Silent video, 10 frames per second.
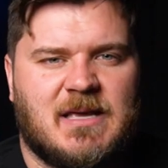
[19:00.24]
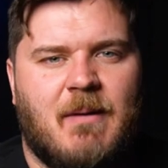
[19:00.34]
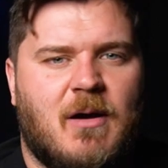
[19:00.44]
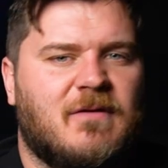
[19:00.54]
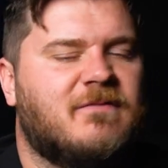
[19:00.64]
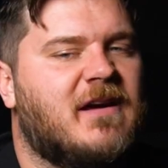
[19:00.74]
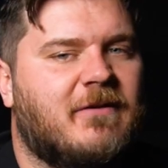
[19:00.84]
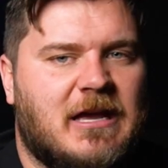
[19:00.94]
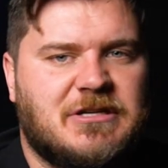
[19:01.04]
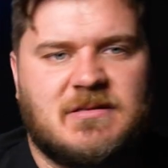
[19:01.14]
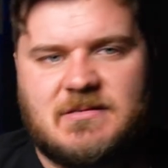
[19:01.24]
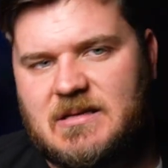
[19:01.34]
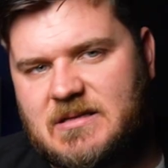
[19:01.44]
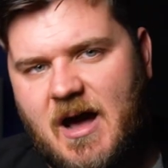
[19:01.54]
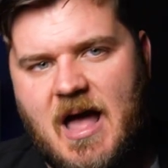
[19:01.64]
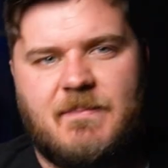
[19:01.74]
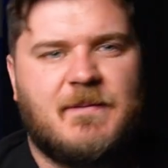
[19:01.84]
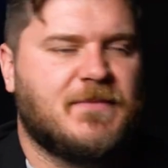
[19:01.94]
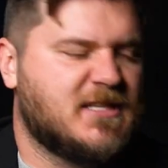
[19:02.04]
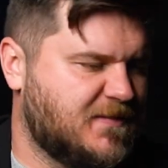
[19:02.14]
amount of variation in type,
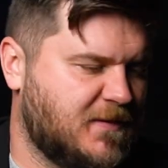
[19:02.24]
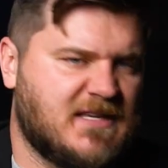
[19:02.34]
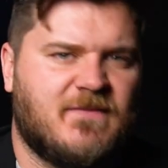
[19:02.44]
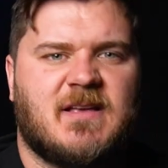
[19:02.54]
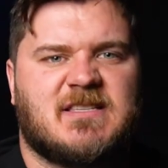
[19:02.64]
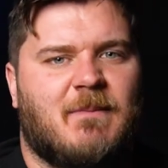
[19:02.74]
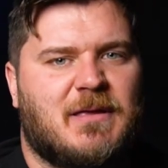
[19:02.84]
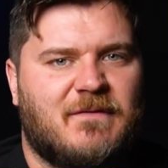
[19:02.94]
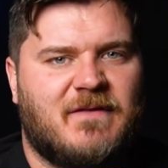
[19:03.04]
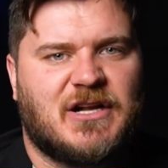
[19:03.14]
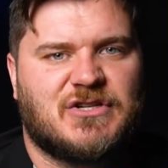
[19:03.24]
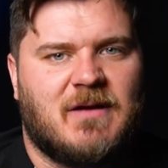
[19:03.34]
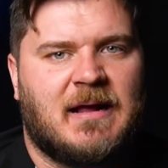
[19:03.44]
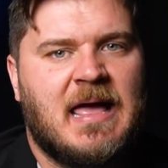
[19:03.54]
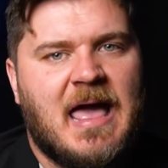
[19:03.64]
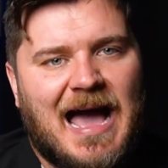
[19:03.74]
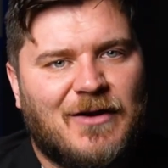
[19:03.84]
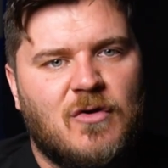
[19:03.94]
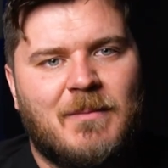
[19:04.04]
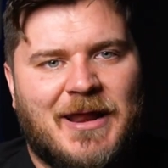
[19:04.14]
specifics of manufacturing, and
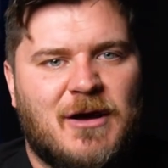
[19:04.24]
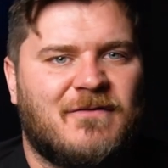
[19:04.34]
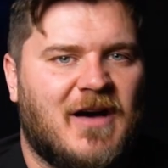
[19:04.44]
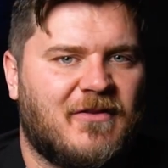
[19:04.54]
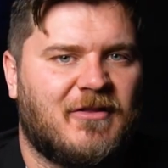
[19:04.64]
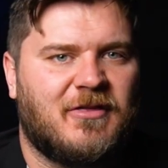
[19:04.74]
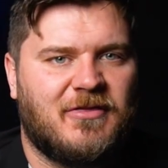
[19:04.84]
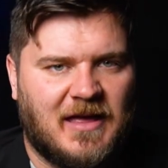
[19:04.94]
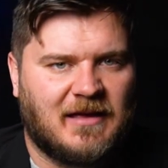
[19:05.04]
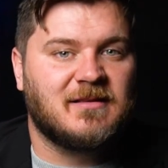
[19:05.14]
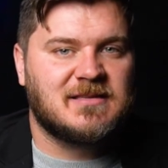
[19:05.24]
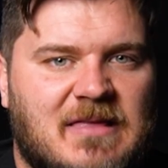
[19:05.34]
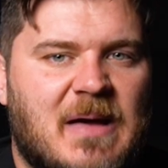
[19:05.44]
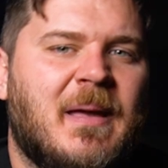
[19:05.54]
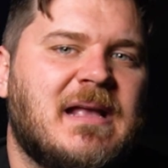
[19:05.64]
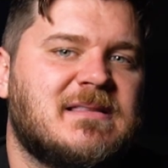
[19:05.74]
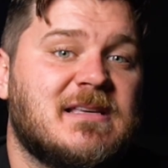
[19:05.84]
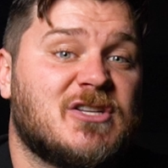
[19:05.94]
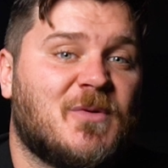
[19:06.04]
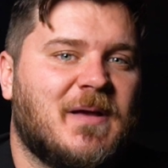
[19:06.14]
all manner of other things. That makes
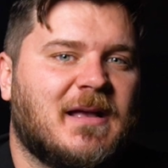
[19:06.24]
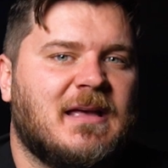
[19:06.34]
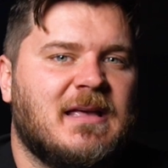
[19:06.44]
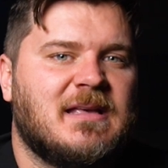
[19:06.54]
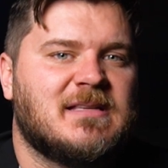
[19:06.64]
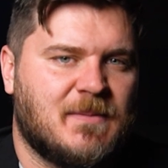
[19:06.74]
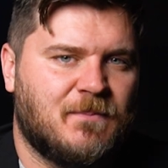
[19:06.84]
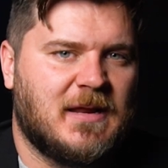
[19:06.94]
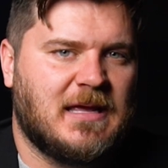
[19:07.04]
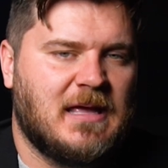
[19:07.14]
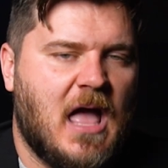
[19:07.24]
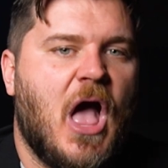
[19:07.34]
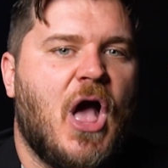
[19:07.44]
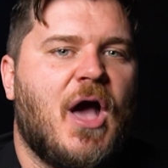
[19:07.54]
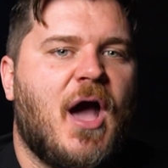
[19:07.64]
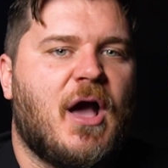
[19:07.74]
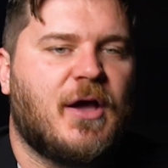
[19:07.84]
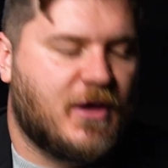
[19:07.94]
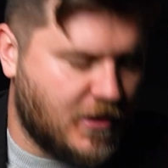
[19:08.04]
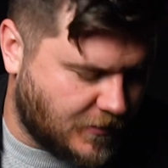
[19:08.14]
this topic simply
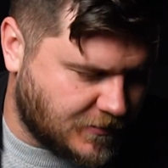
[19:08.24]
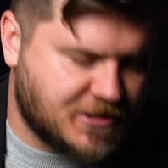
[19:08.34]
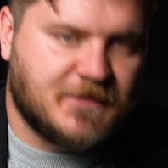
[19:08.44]
huge.